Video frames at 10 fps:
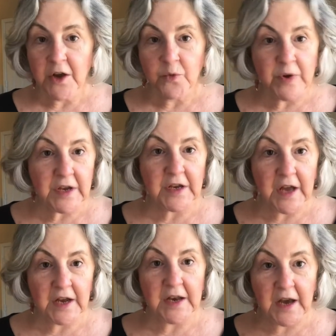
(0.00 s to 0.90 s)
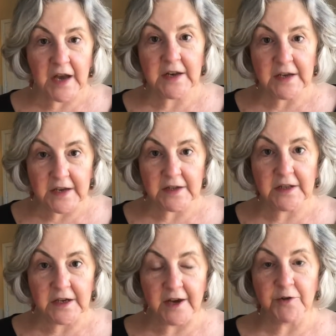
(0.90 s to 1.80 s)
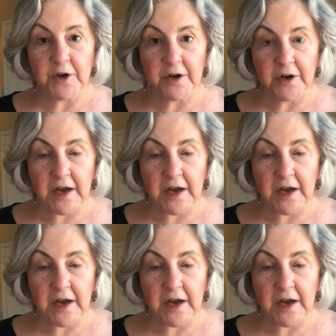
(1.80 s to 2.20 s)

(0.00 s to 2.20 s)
We cannot get the governor